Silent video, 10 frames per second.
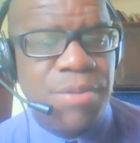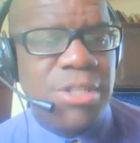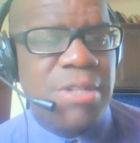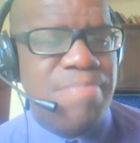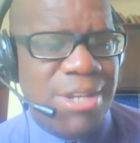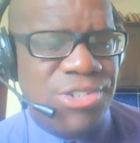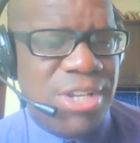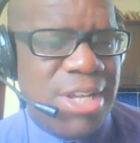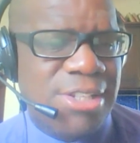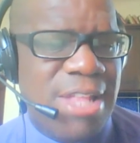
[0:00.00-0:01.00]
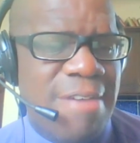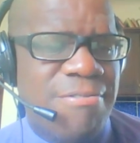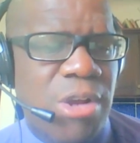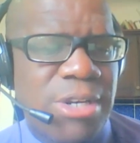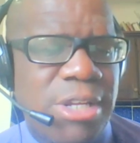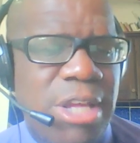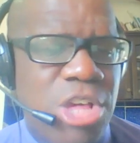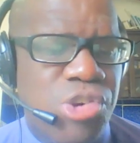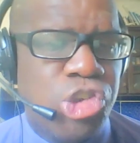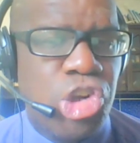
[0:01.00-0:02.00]
cementing his lifelong
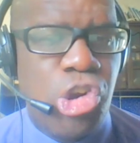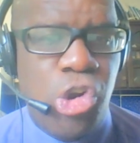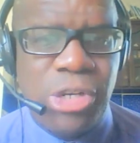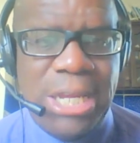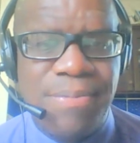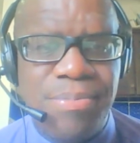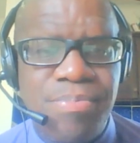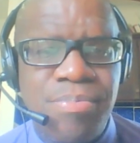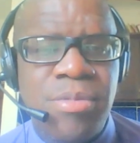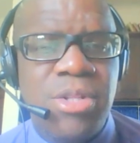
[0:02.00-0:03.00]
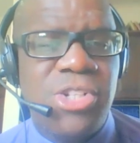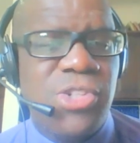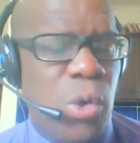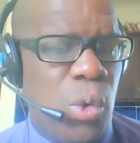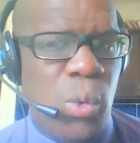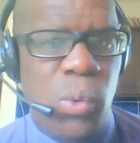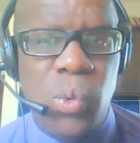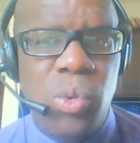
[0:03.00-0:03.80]
dedication to learning. So,